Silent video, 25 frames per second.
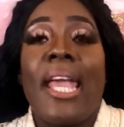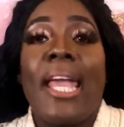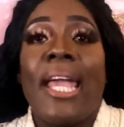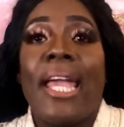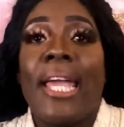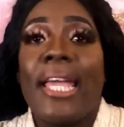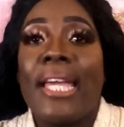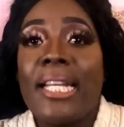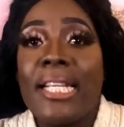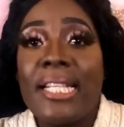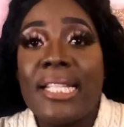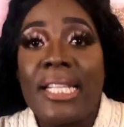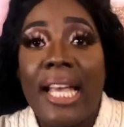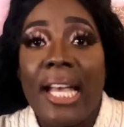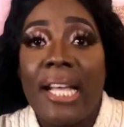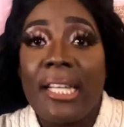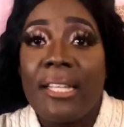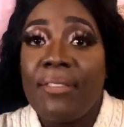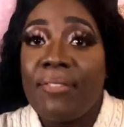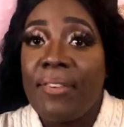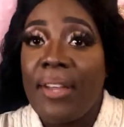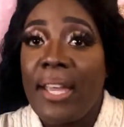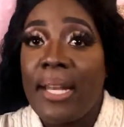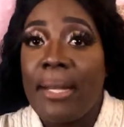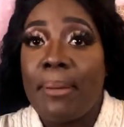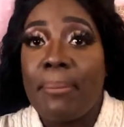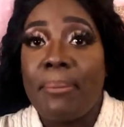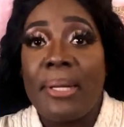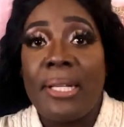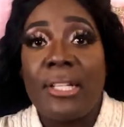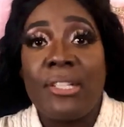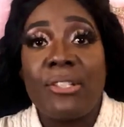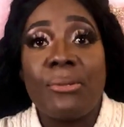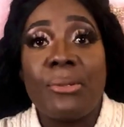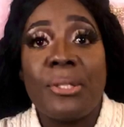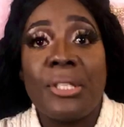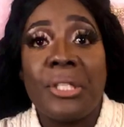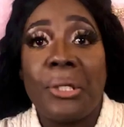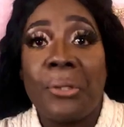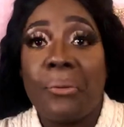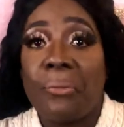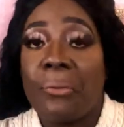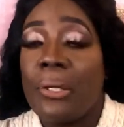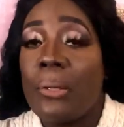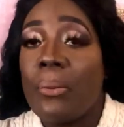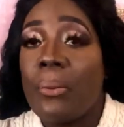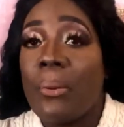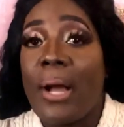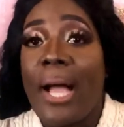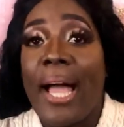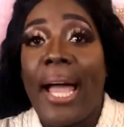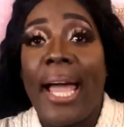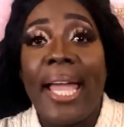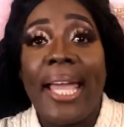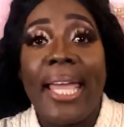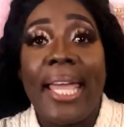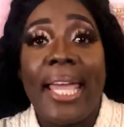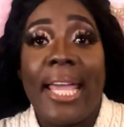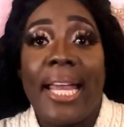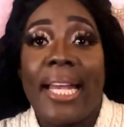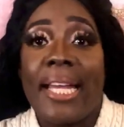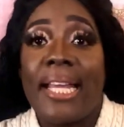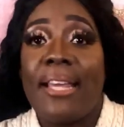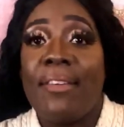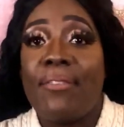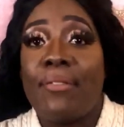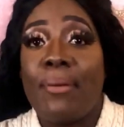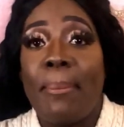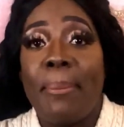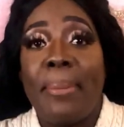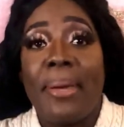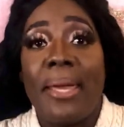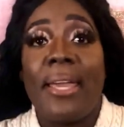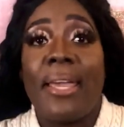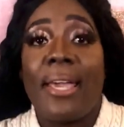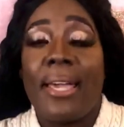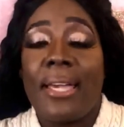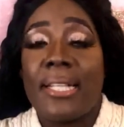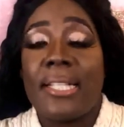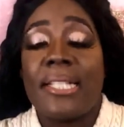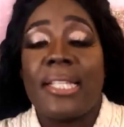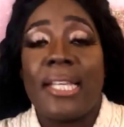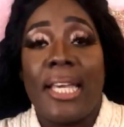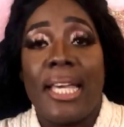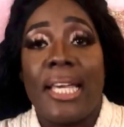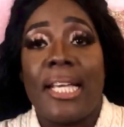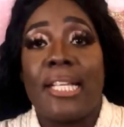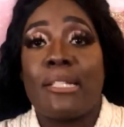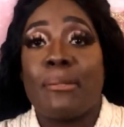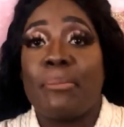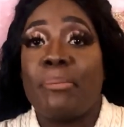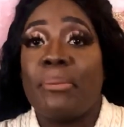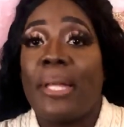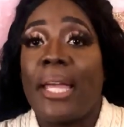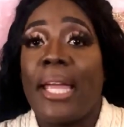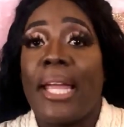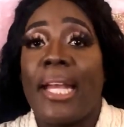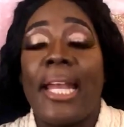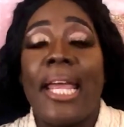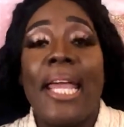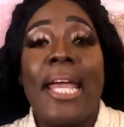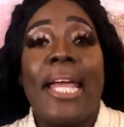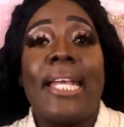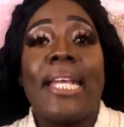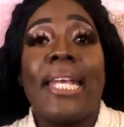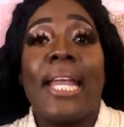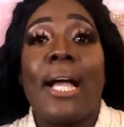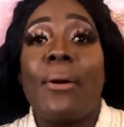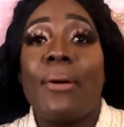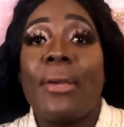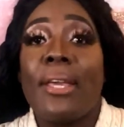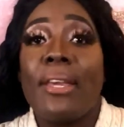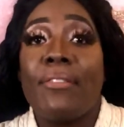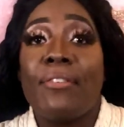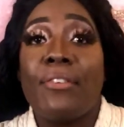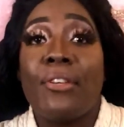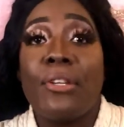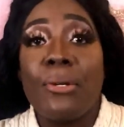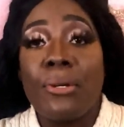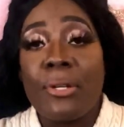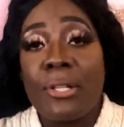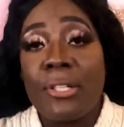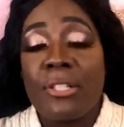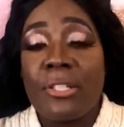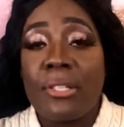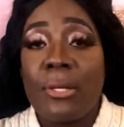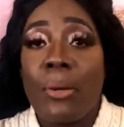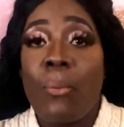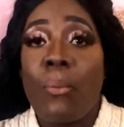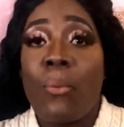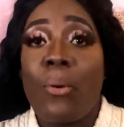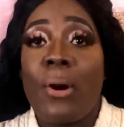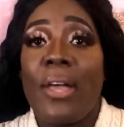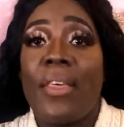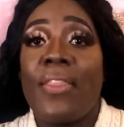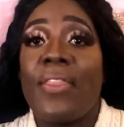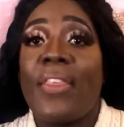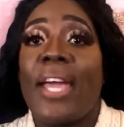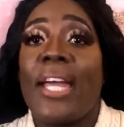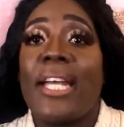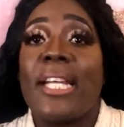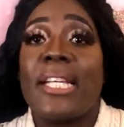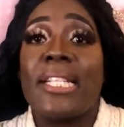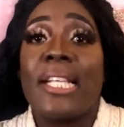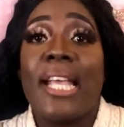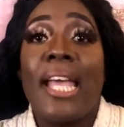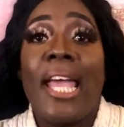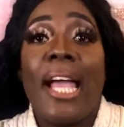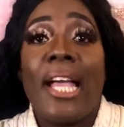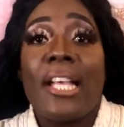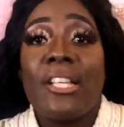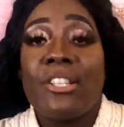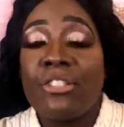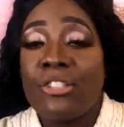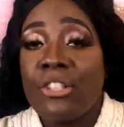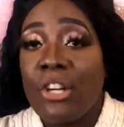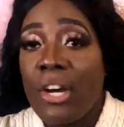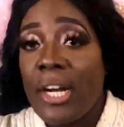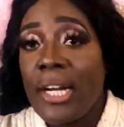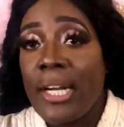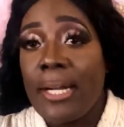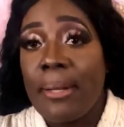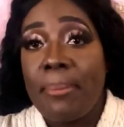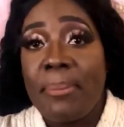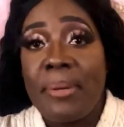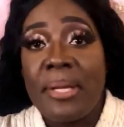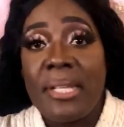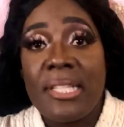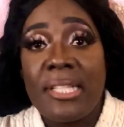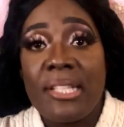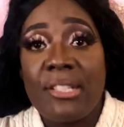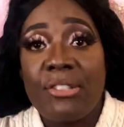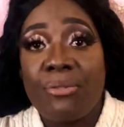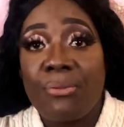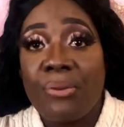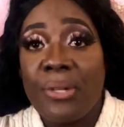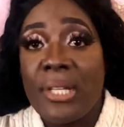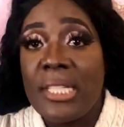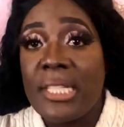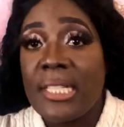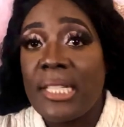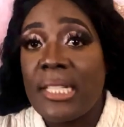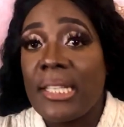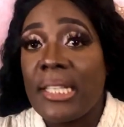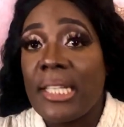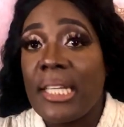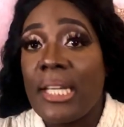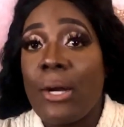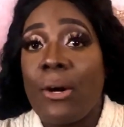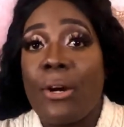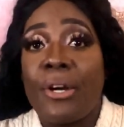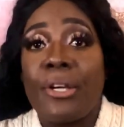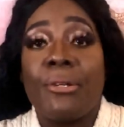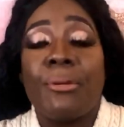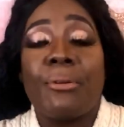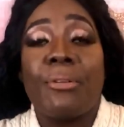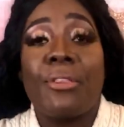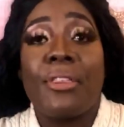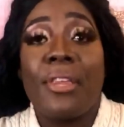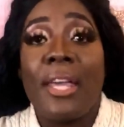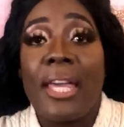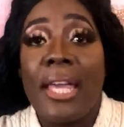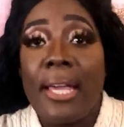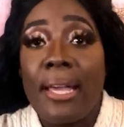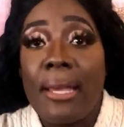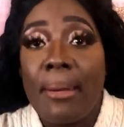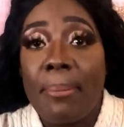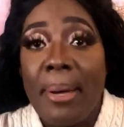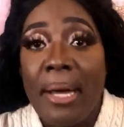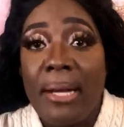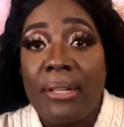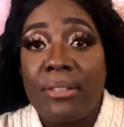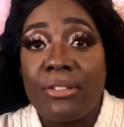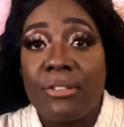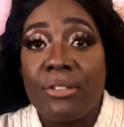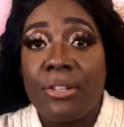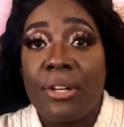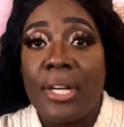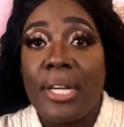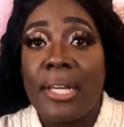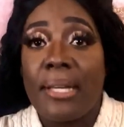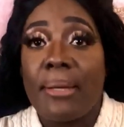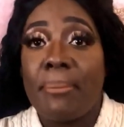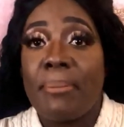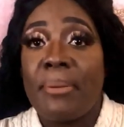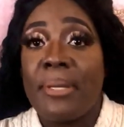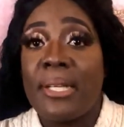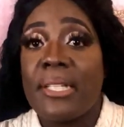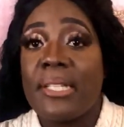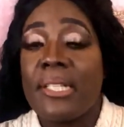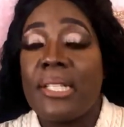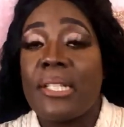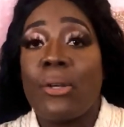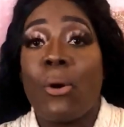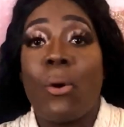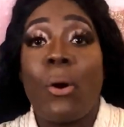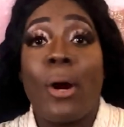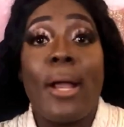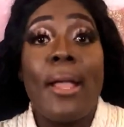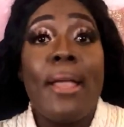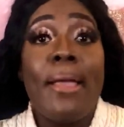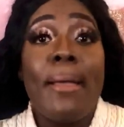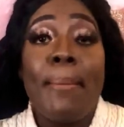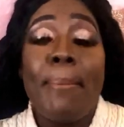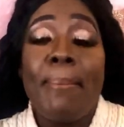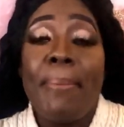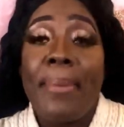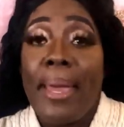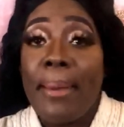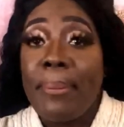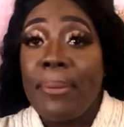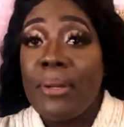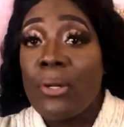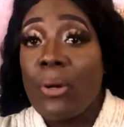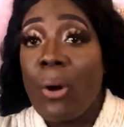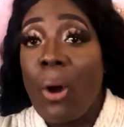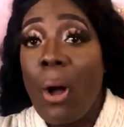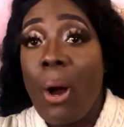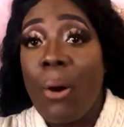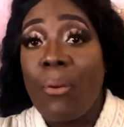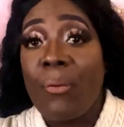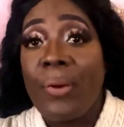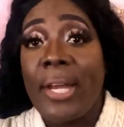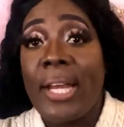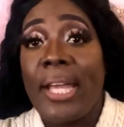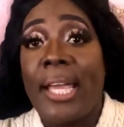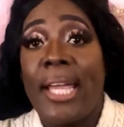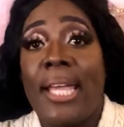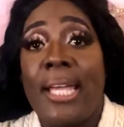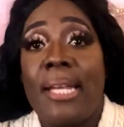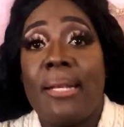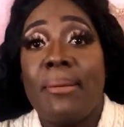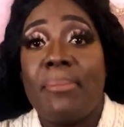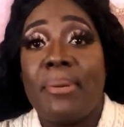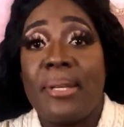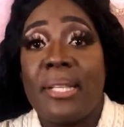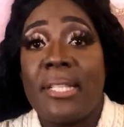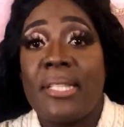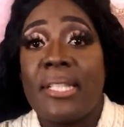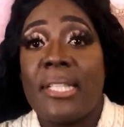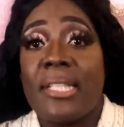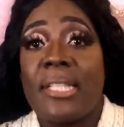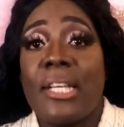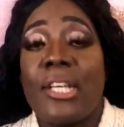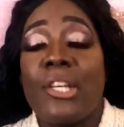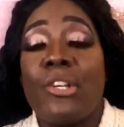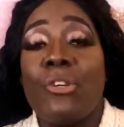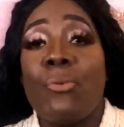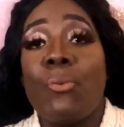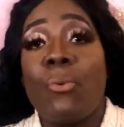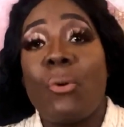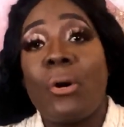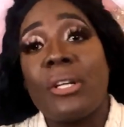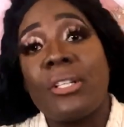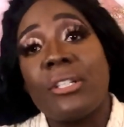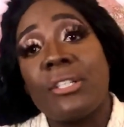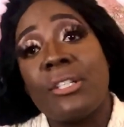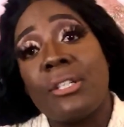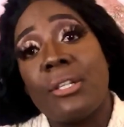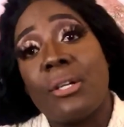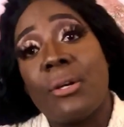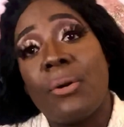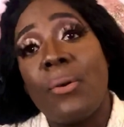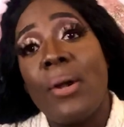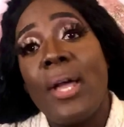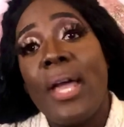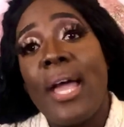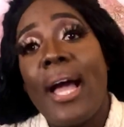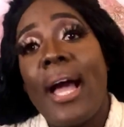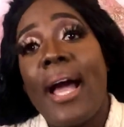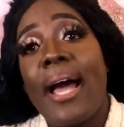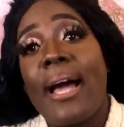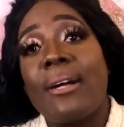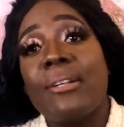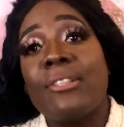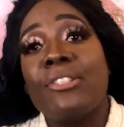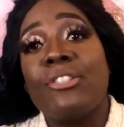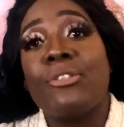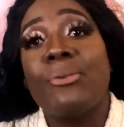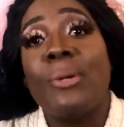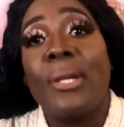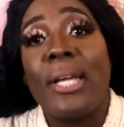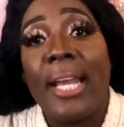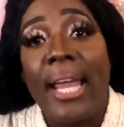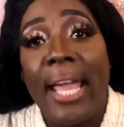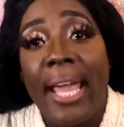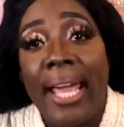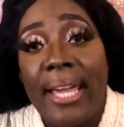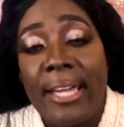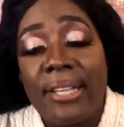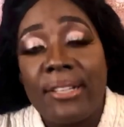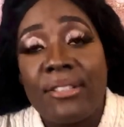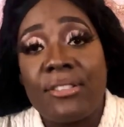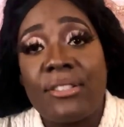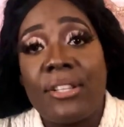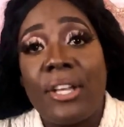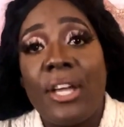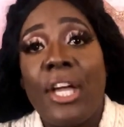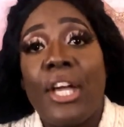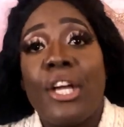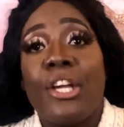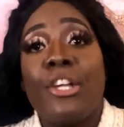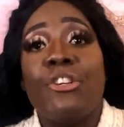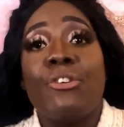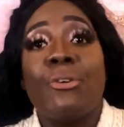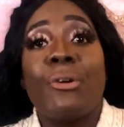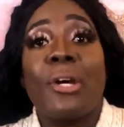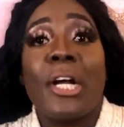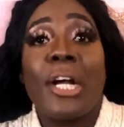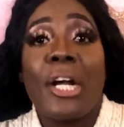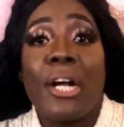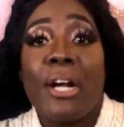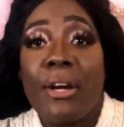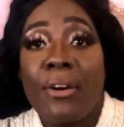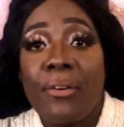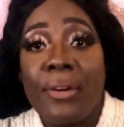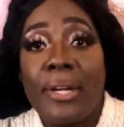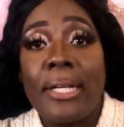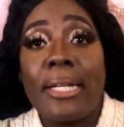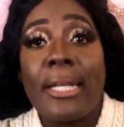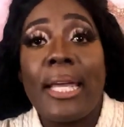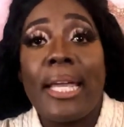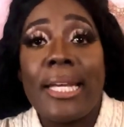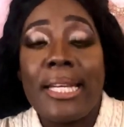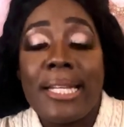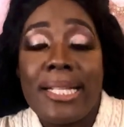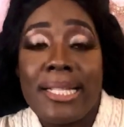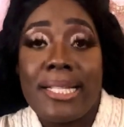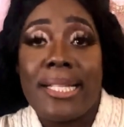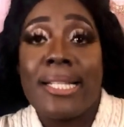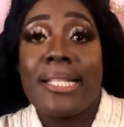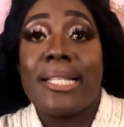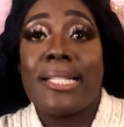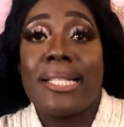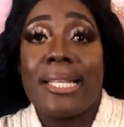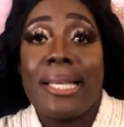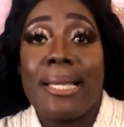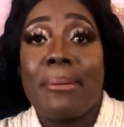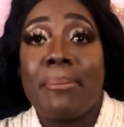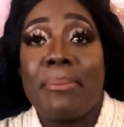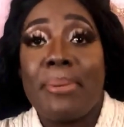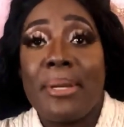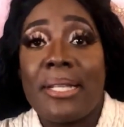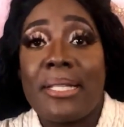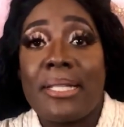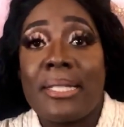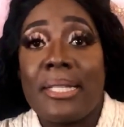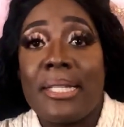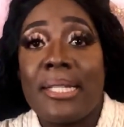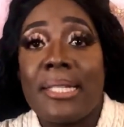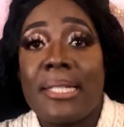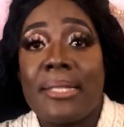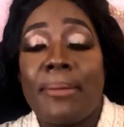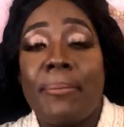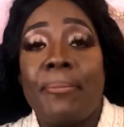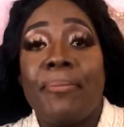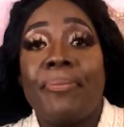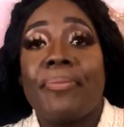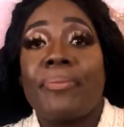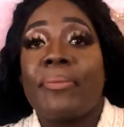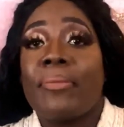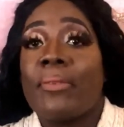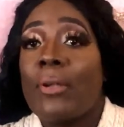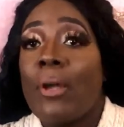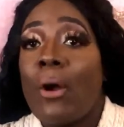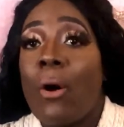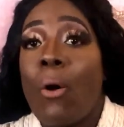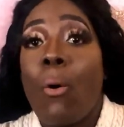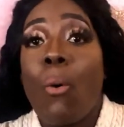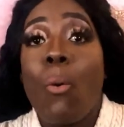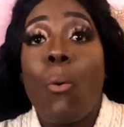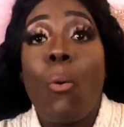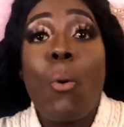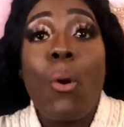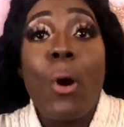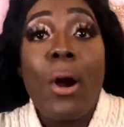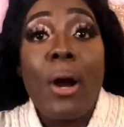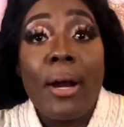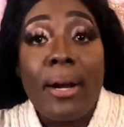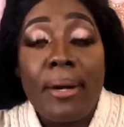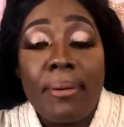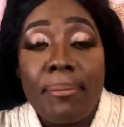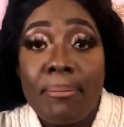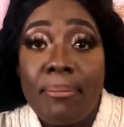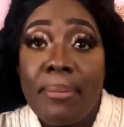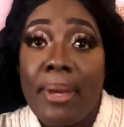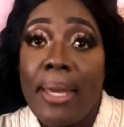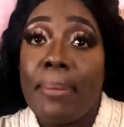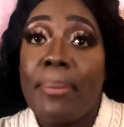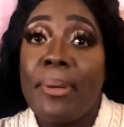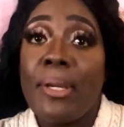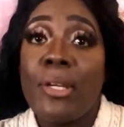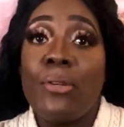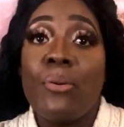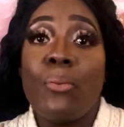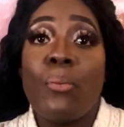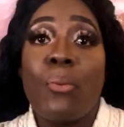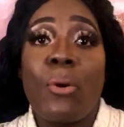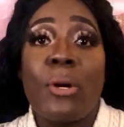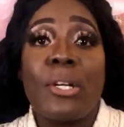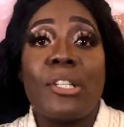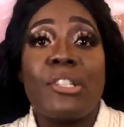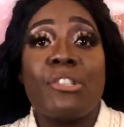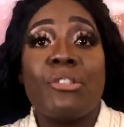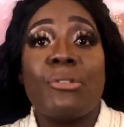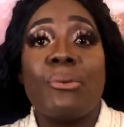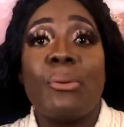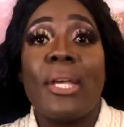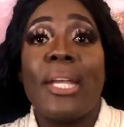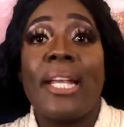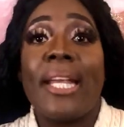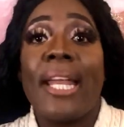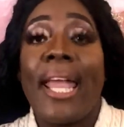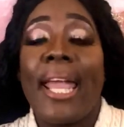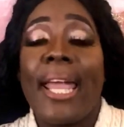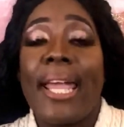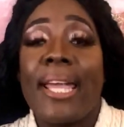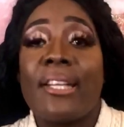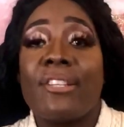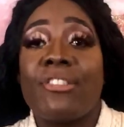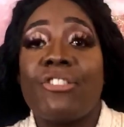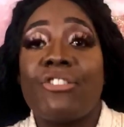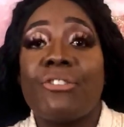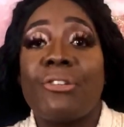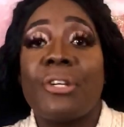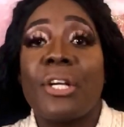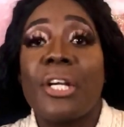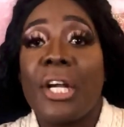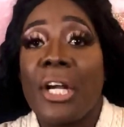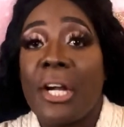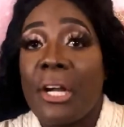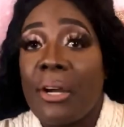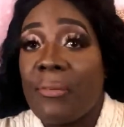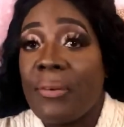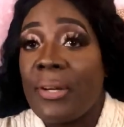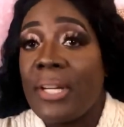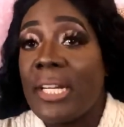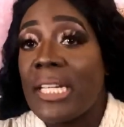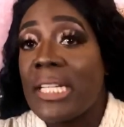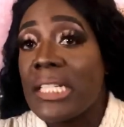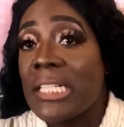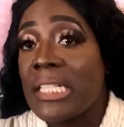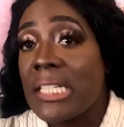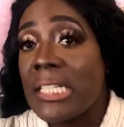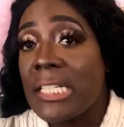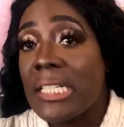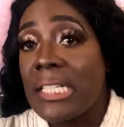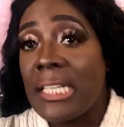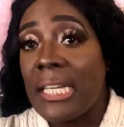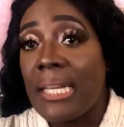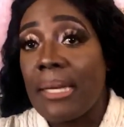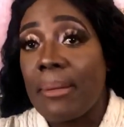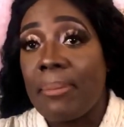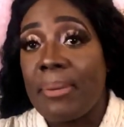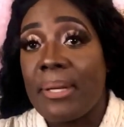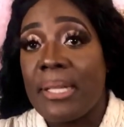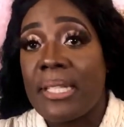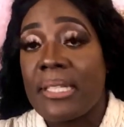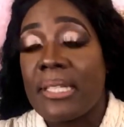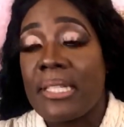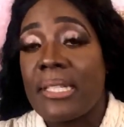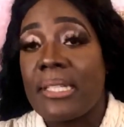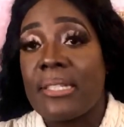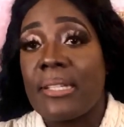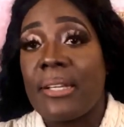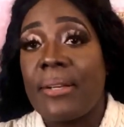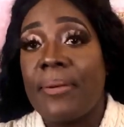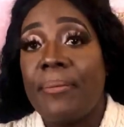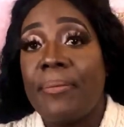It has elevated me to a degree where I can't even begin to explain. Now, if you're someone that has started a business recently, or you're thinking about starting a business, or maybe you're already in business and you want to know how to enhance your current existing business, or maybe you want to enhance your current existing business,